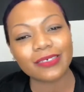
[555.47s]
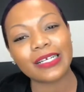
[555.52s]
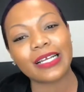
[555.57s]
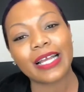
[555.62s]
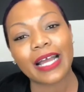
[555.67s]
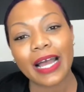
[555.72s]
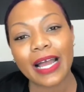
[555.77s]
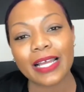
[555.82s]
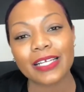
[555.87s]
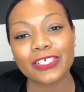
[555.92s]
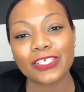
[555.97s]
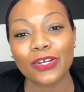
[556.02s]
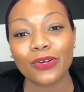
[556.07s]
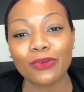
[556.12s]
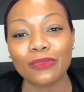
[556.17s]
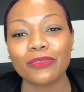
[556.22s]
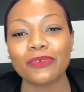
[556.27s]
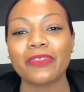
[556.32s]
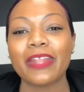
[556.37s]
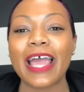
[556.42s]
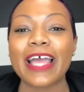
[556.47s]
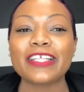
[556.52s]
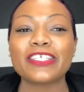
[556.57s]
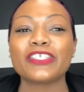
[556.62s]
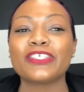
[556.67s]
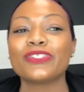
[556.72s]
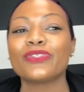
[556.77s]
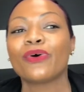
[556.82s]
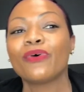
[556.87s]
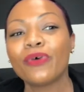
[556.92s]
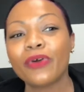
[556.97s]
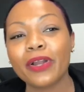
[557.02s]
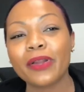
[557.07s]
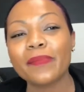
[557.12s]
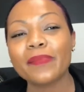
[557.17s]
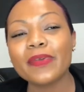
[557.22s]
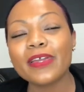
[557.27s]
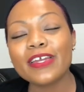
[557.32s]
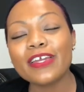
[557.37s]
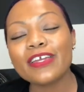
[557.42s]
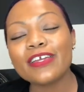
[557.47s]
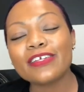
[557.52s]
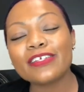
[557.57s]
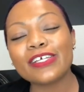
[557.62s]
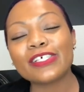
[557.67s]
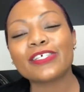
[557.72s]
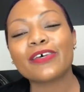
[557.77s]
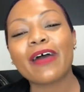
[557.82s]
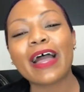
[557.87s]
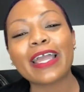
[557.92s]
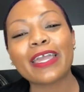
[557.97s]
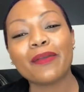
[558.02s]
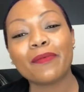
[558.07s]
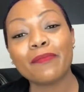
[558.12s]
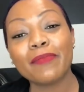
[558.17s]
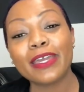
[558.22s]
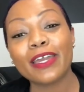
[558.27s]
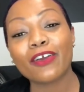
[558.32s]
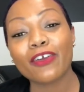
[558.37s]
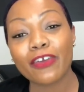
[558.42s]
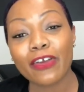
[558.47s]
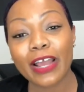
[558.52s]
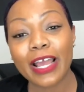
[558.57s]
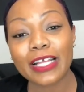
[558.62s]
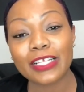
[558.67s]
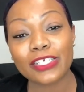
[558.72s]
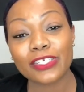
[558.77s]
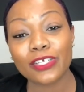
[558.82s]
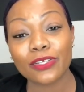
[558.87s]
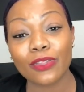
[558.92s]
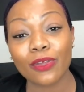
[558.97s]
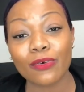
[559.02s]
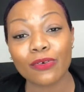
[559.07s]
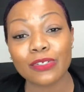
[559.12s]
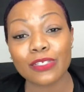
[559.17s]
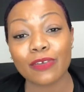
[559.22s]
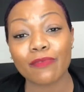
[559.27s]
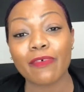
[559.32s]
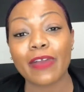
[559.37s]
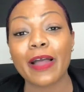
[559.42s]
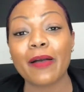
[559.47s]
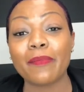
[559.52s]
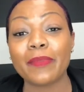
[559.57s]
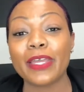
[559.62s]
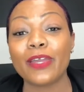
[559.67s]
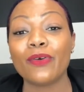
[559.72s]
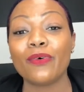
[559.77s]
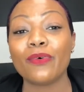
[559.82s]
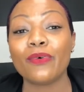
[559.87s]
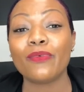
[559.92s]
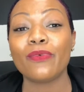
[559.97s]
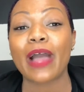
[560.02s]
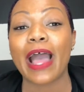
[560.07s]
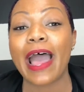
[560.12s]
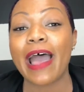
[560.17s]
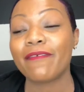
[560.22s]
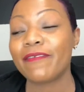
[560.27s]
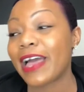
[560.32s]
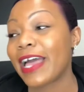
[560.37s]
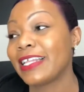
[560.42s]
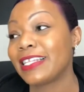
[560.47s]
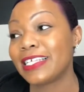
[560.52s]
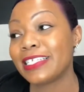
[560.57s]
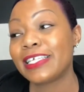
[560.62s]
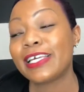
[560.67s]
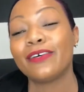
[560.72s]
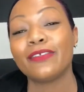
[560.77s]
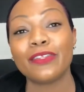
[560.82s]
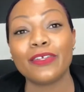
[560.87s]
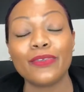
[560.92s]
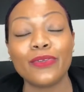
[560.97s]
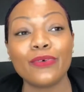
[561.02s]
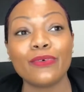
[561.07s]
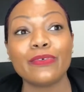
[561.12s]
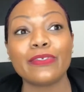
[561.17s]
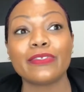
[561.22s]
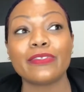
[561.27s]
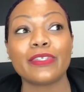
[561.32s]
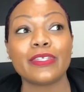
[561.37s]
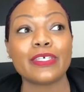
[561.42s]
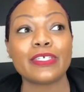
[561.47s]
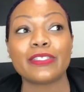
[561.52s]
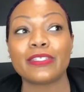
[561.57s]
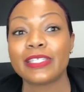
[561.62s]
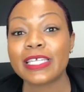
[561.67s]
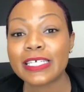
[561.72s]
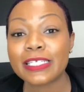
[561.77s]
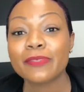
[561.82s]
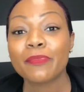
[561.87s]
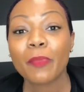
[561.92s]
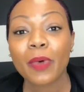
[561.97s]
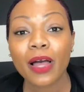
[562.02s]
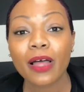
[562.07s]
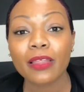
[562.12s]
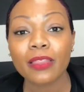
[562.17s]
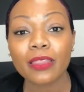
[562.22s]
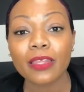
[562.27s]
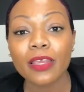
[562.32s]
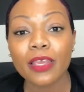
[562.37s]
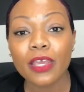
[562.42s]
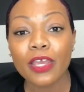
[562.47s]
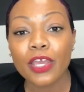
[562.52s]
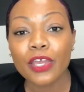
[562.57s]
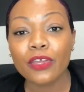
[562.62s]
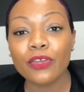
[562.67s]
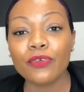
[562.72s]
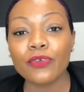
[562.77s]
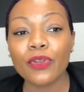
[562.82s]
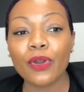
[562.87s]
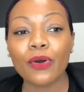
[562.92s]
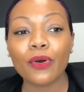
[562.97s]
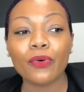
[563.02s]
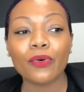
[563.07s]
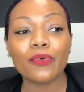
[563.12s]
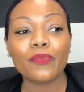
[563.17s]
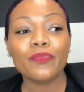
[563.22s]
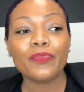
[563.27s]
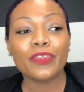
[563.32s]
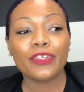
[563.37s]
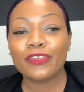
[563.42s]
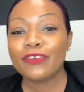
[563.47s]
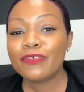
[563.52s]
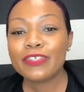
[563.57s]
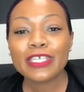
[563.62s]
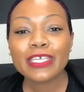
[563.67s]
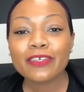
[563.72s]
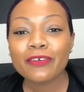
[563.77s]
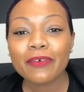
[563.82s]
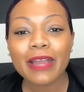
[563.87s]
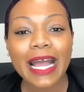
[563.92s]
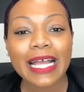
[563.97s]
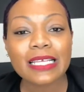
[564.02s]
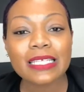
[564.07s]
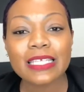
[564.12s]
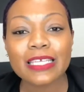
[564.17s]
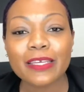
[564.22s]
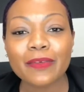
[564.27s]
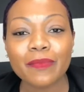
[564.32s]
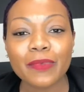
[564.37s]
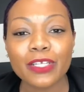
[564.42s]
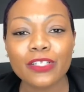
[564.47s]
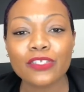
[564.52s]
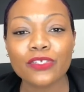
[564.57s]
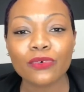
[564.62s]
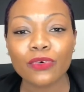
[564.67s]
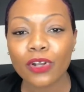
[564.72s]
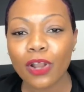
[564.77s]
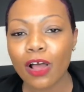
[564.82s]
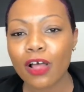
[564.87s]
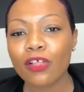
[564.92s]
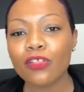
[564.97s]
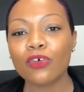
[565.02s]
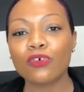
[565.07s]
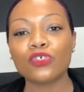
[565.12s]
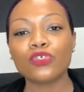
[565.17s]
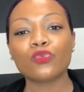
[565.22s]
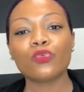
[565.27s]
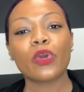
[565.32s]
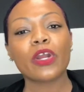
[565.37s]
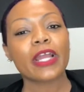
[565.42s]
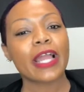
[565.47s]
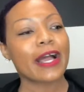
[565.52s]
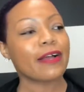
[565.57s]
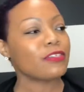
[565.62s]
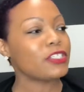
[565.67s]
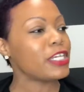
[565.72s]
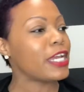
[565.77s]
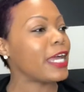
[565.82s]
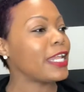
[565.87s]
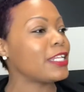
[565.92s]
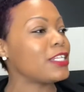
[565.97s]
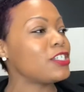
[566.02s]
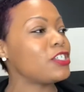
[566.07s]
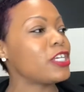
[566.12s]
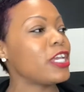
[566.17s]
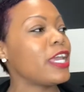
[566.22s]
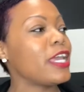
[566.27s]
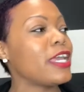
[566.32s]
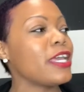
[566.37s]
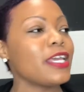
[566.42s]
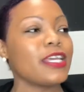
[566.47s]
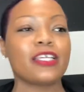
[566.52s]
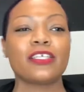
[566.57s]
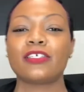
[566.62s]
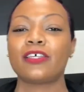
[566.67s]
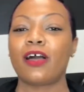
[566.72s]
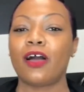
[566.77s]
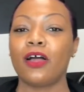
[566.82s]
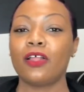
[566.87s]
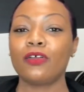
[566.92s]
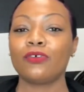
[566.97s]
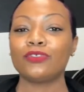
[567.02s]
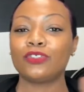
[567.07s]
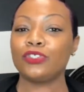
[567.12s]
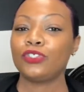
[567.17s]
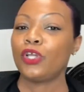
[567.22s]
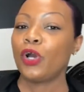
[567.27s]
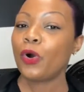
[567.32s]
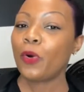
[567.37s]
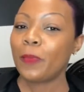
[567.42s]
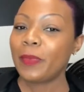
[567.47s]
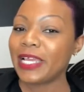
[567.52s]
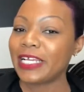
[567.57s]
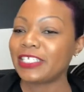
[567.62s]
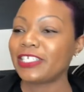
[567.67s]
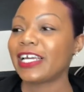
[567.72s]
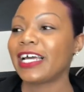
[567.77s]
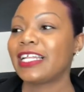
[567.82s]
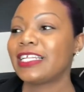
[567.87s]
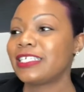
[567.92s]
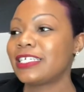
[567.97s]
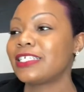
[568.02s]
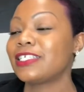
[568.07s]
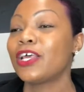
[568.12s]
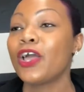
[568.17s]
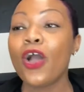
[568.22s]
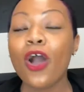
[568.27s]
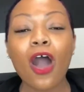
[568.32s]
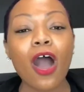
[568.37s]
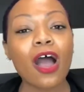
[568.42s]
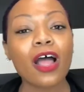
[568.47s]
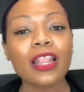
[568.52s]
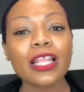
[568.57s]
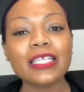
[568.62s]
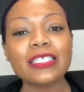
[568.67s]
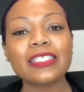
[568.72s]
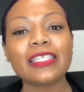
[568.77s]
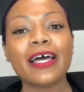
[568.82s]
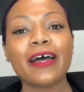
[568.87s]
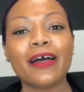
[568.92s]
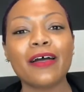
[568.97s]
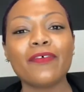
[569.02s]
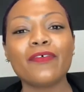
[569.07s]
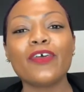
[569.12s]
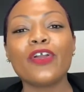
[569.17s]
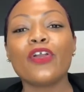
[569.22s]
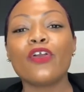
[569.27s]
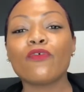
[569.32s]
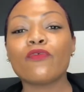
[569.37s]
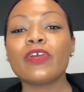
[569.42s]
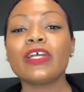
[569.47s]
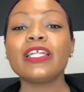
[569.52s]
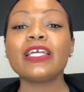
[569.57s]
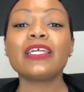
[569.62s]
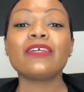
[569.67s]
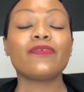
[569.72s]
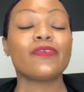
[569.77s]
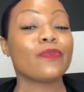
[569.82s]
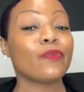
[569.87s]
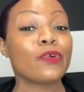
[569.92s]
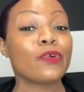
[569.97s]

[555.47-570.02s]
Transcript: gosh, go through that storm, just so I can be a crutch to those around me who I've had to tell the news this month. You guys see me doing all of those workout challenges, all those no meat challenges, all this stuff really